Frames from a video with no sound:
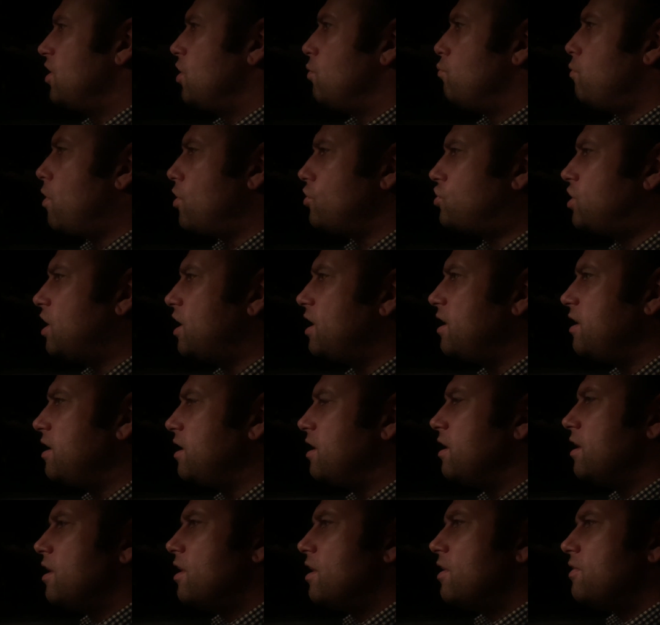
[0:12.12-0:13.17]
watching
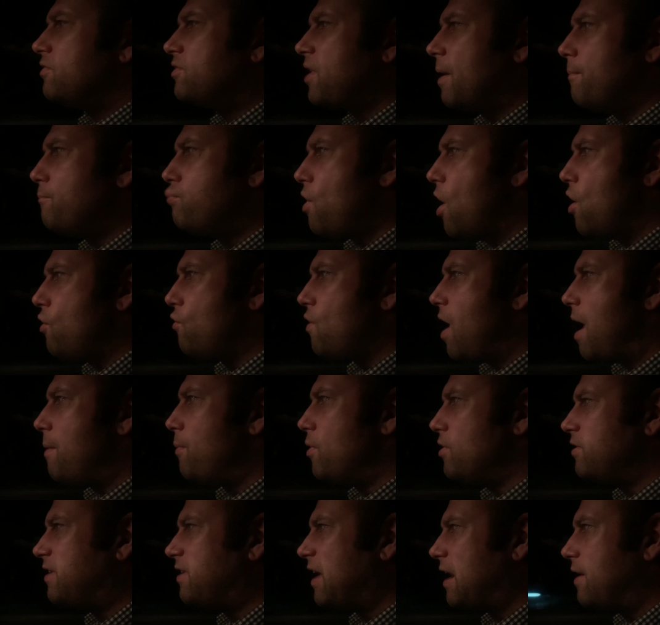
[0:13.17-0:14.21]
some program
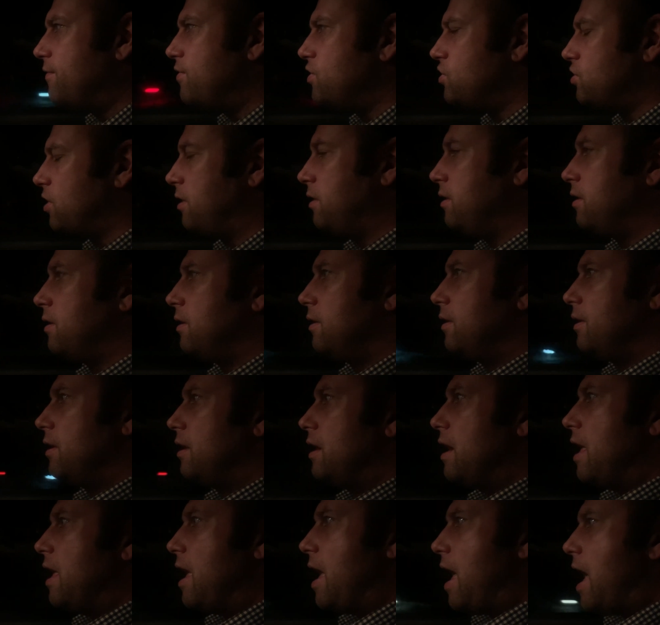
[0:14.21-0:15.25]
on television,
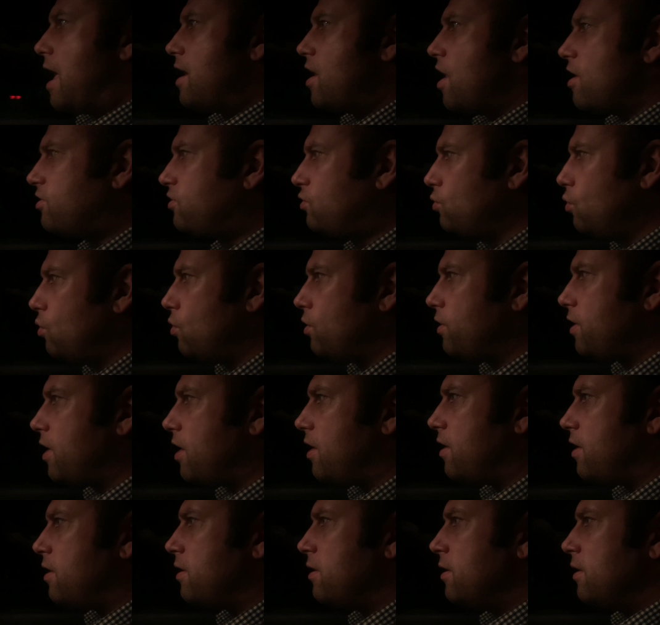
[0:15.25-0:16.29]
and I saw
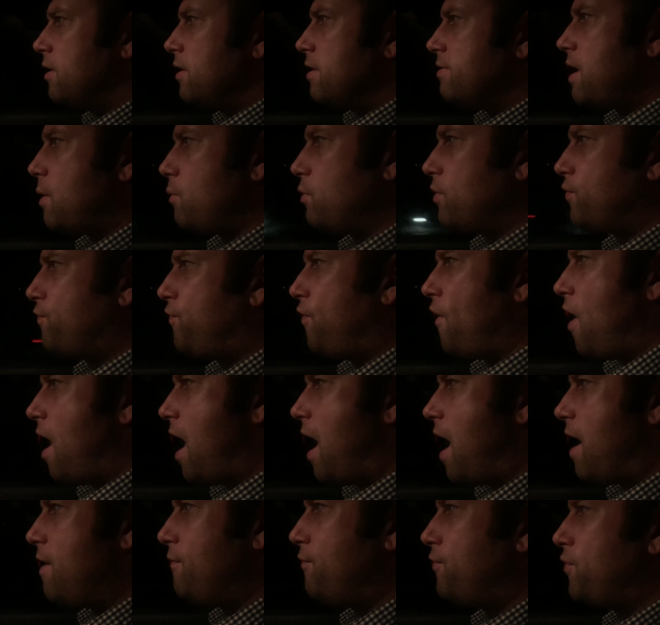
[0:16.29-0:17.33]
that there was
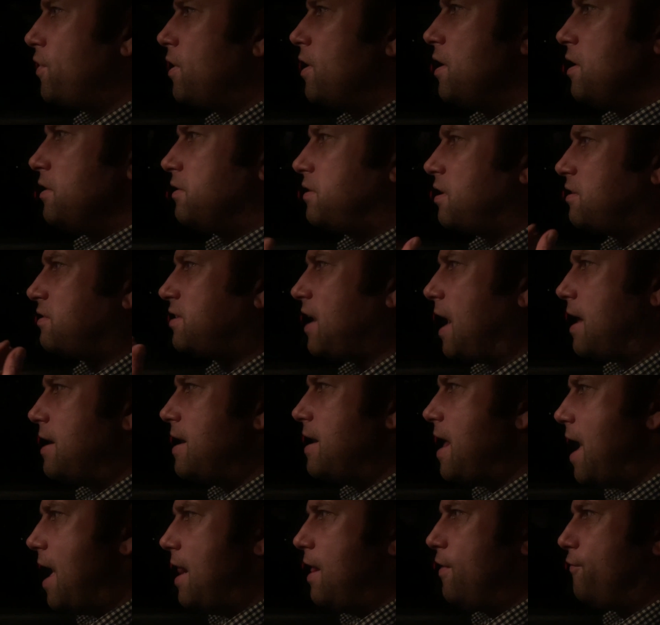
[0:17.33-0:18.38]
5 to 10
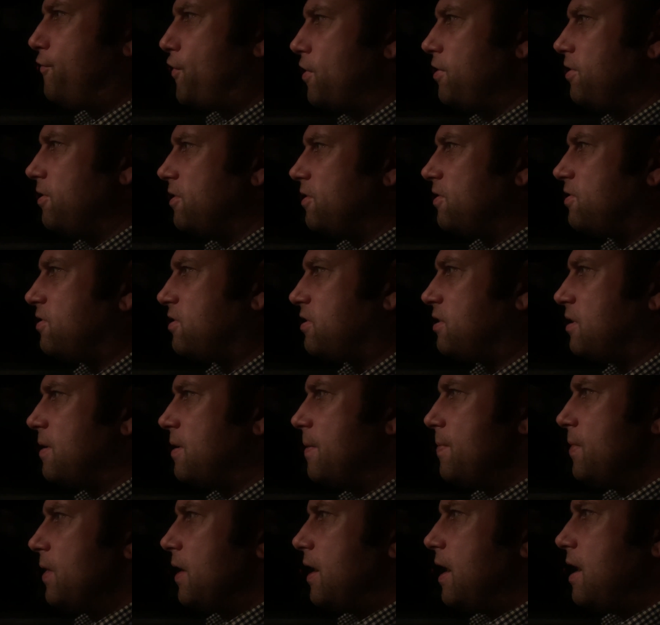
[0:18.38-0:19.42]
elephants
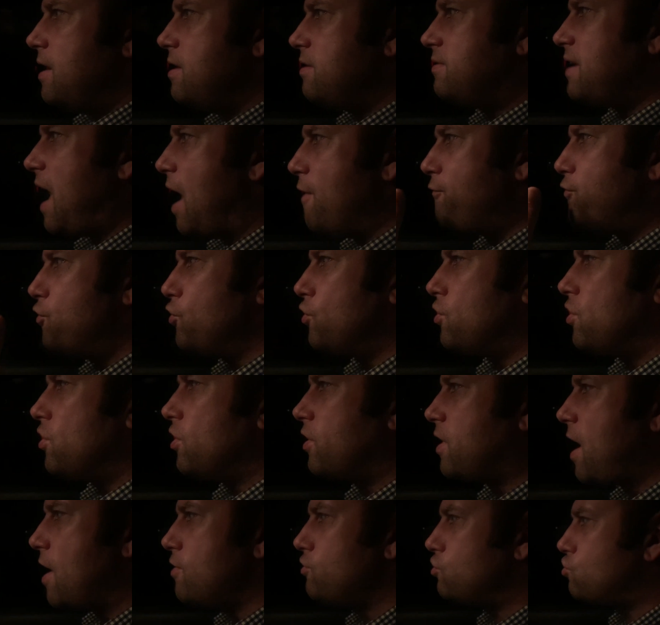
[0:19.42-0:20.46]
in this African
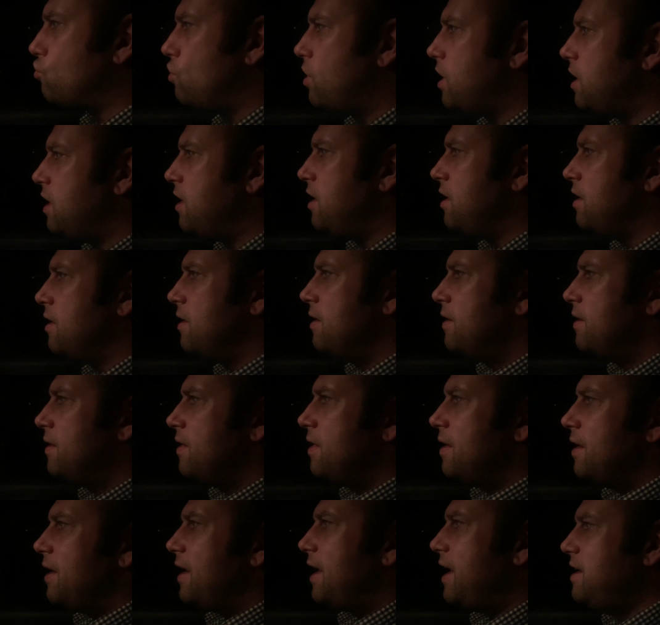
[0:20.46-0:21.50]
country
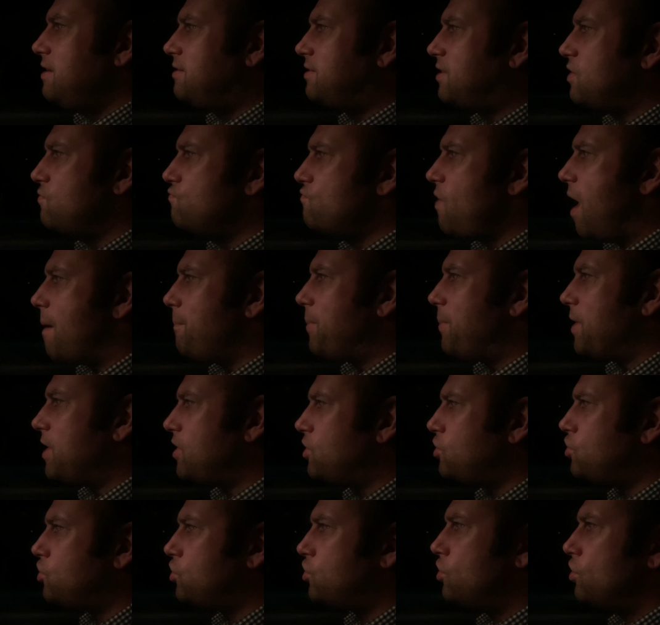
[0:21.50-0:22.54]
eating
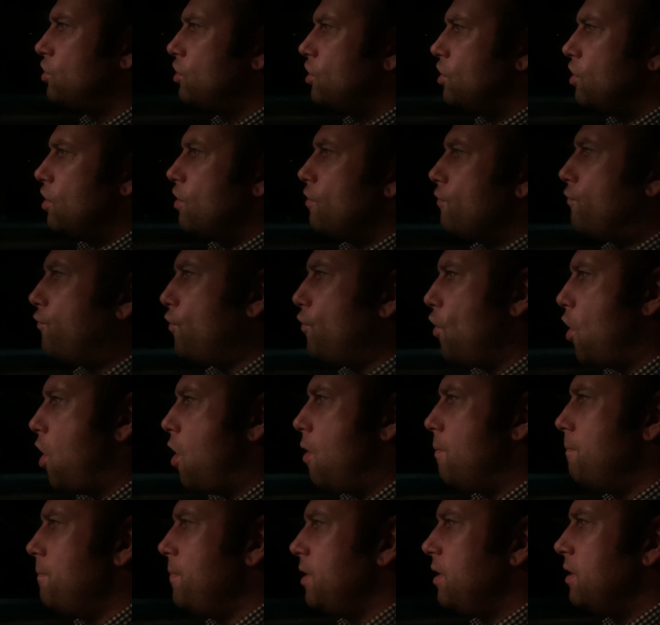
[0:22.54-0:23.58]
rubbish
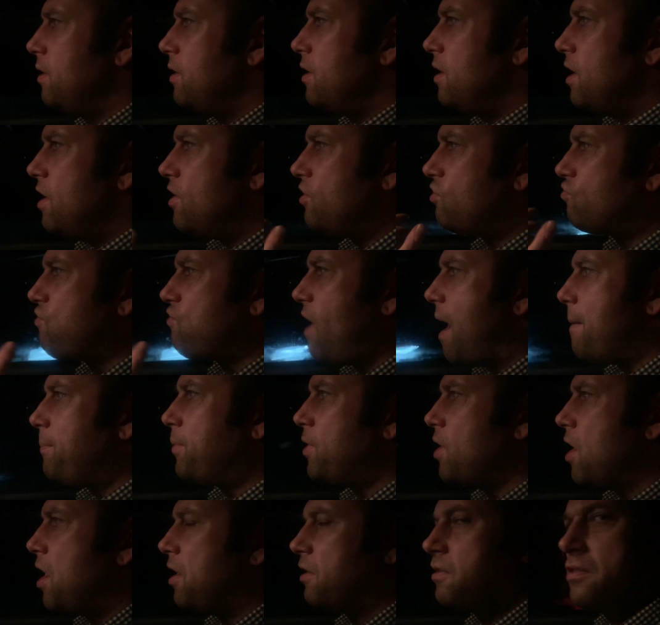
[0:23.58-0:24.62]
from a
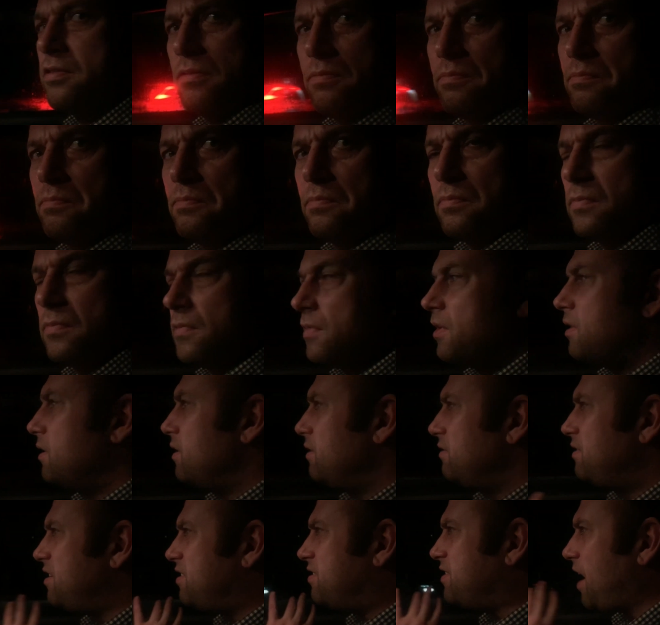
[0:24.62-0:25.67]
scrapyard.
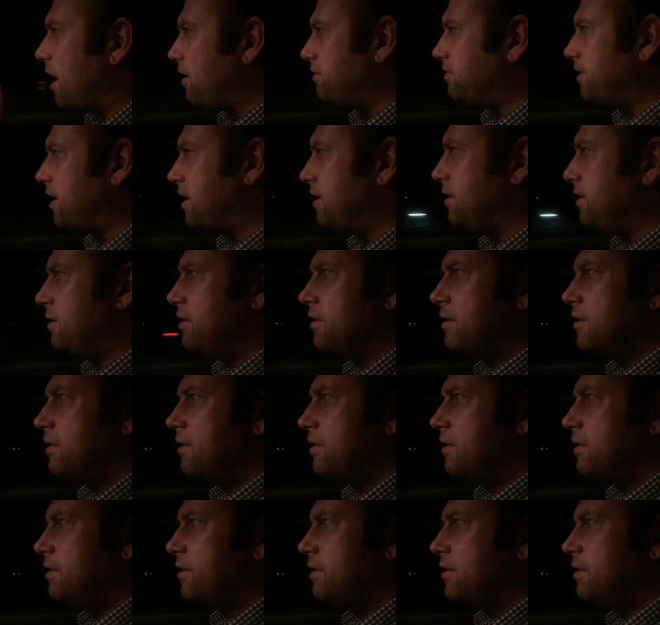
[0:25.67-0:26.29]
Disgusting.